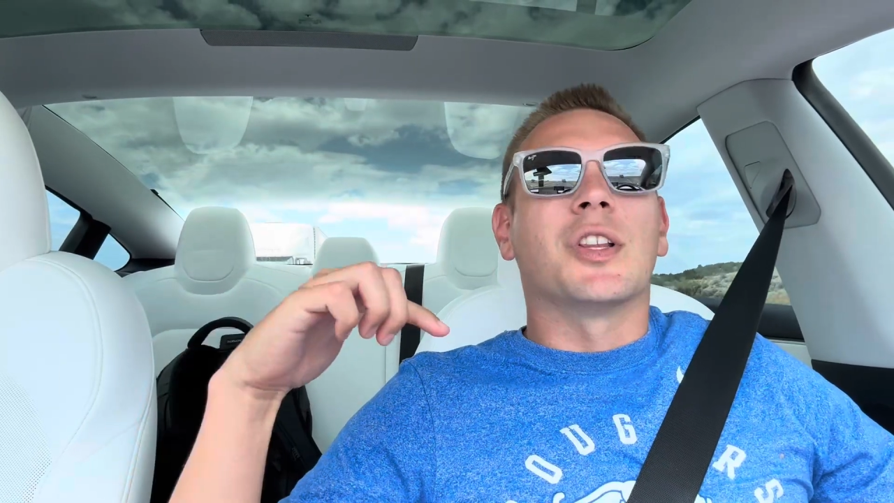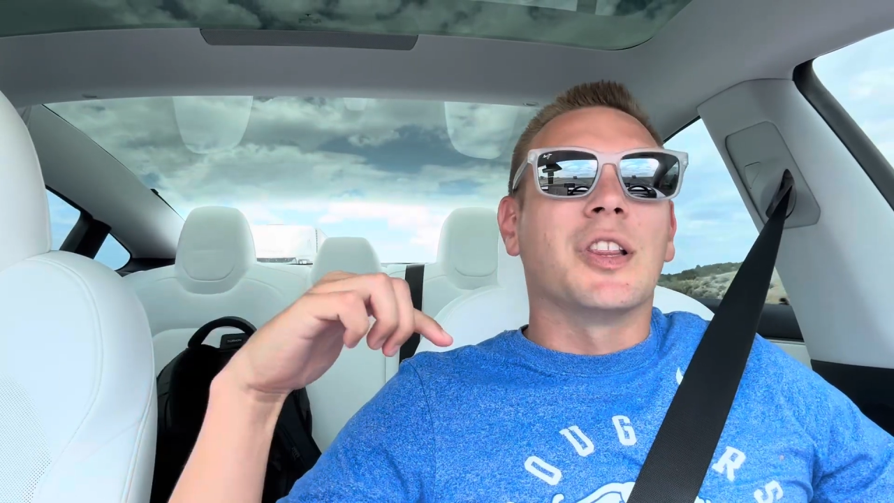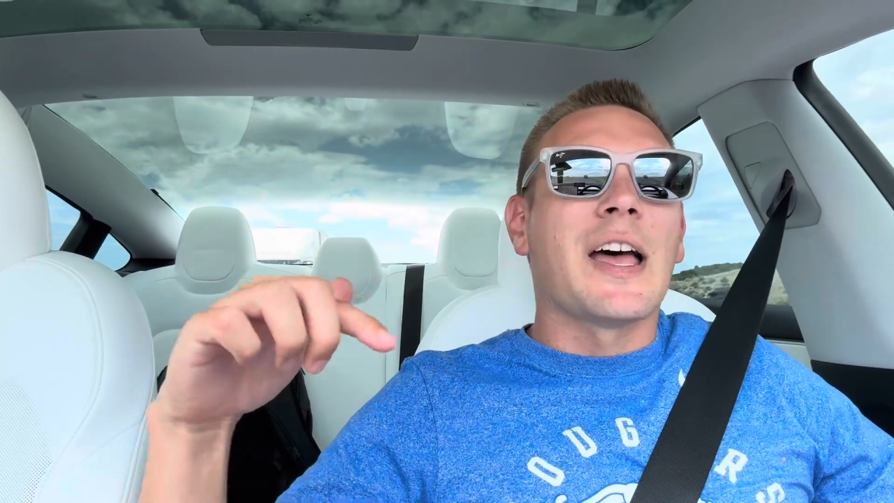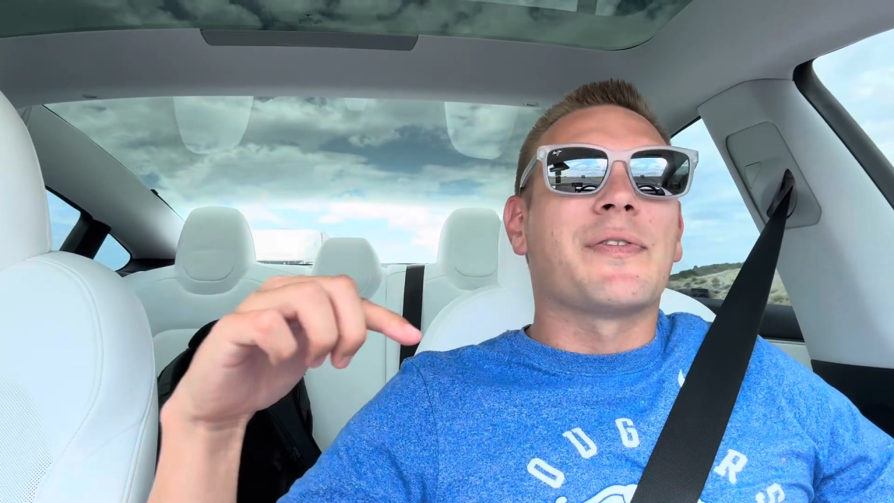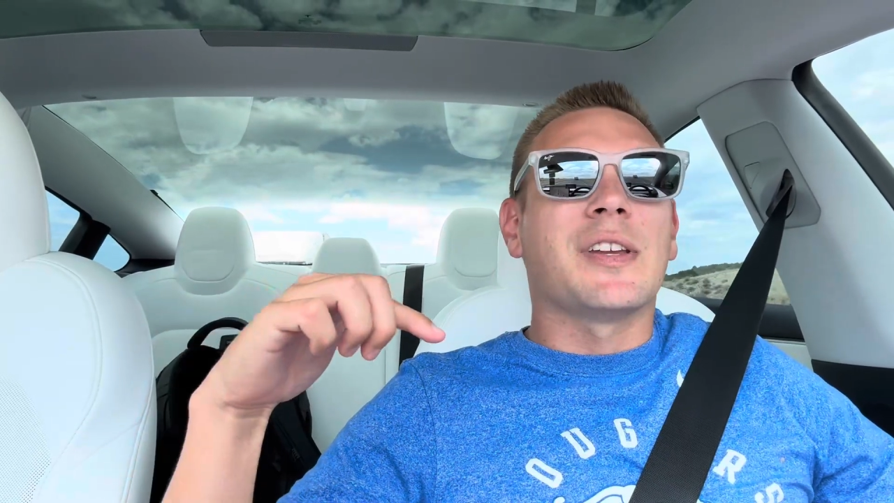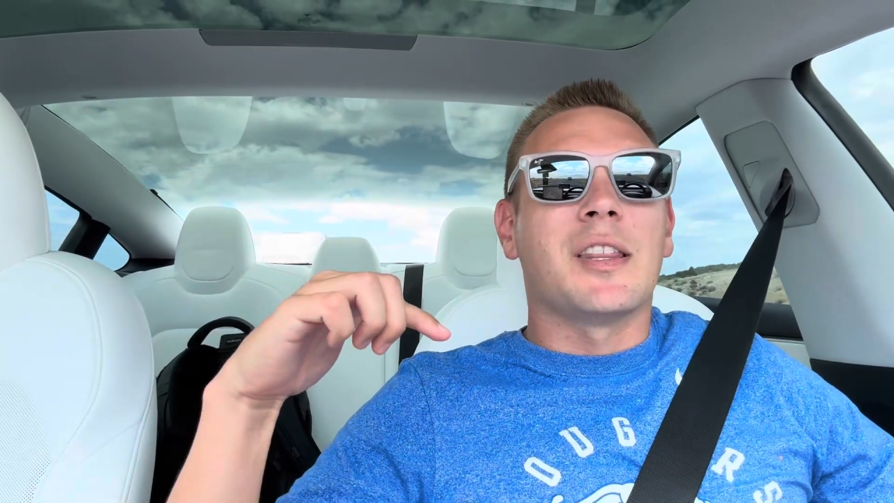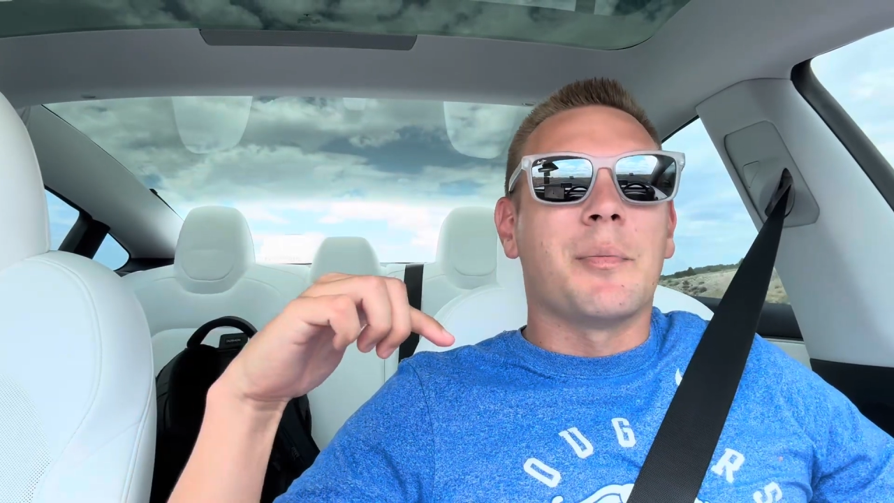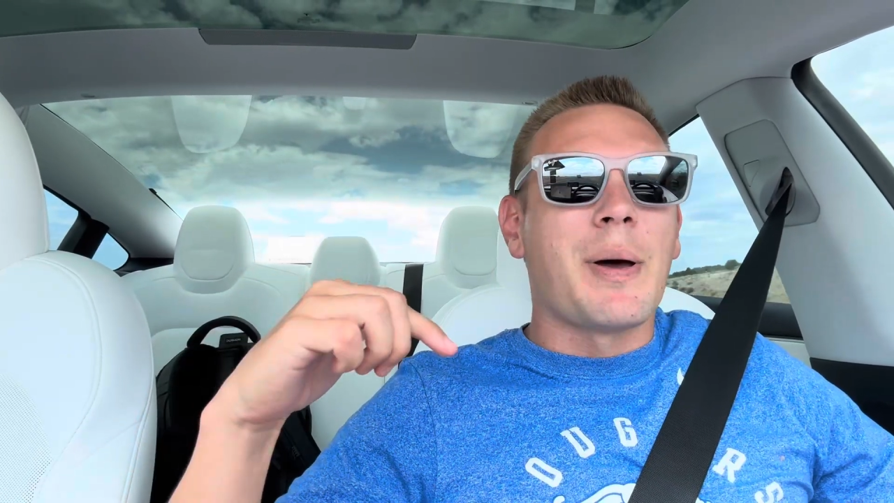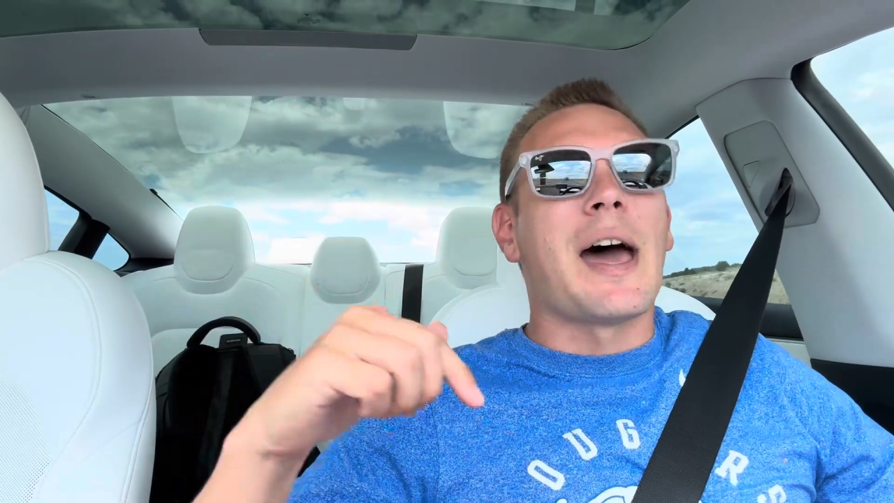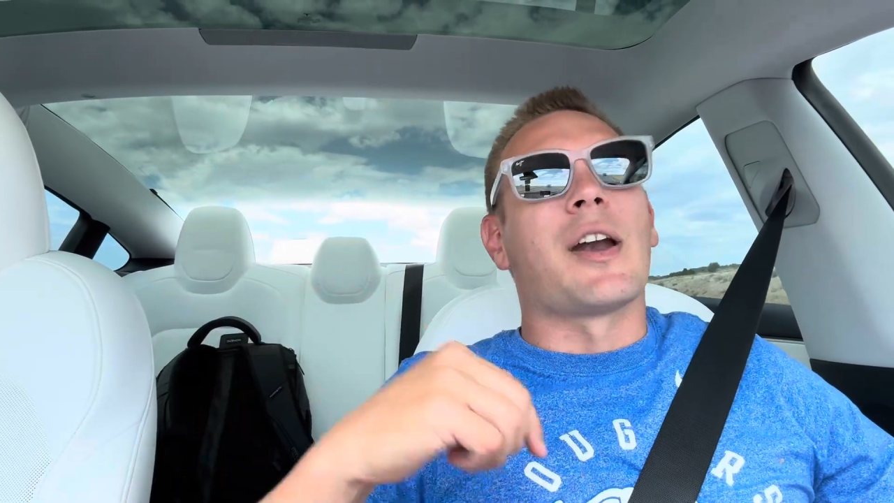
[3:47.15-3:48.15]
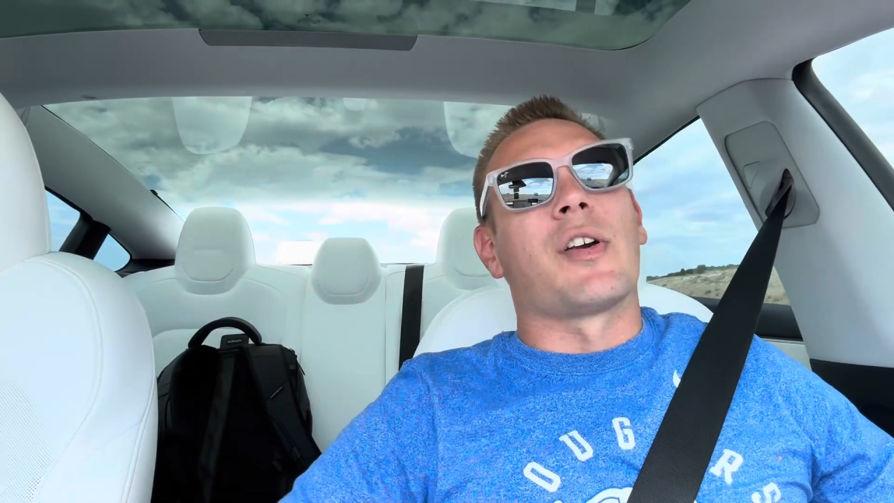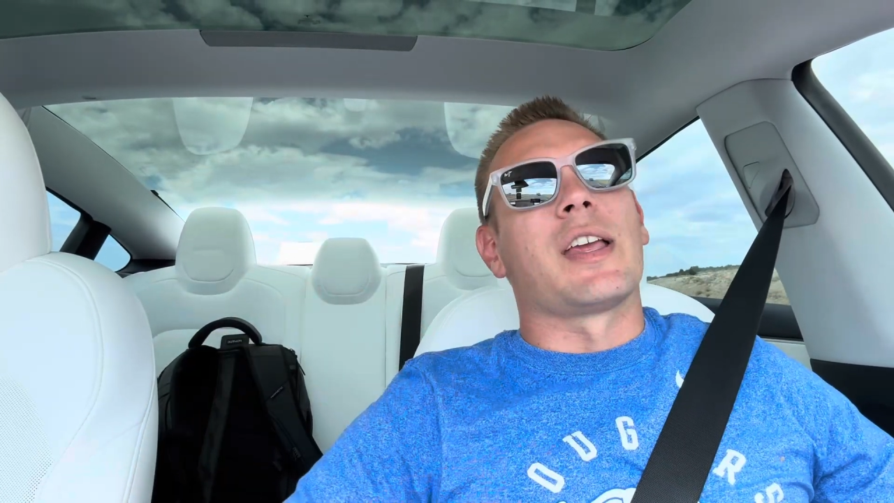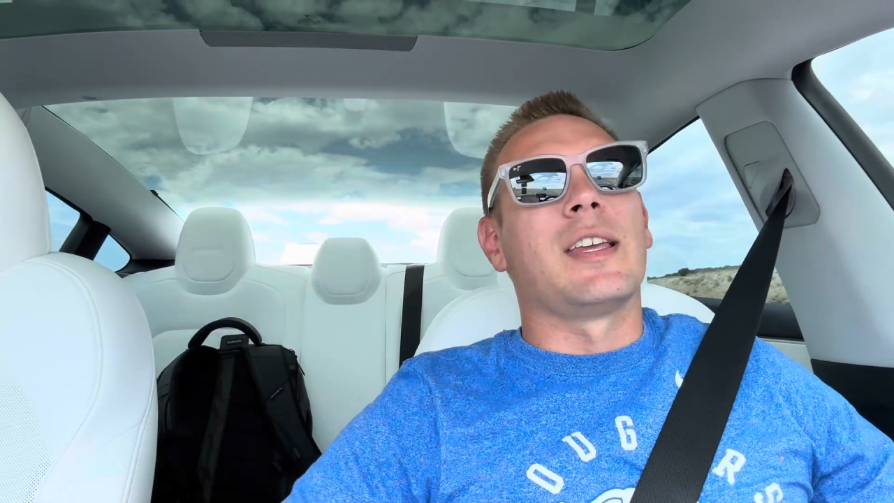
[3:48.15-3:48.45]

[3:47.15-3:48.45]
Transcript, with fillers: left in the battery.